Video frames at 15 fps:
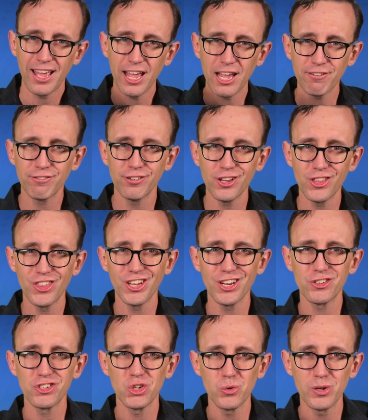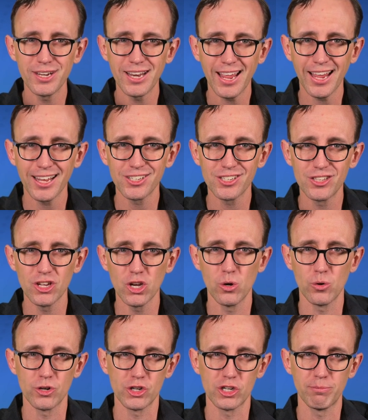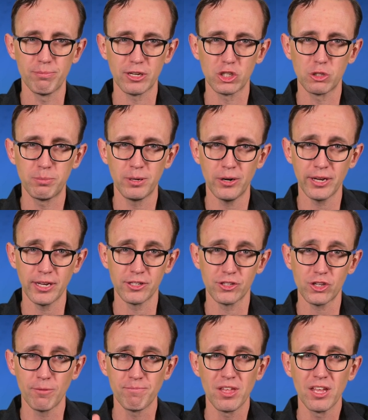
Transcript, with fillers: everything to enhance the ownership experience. So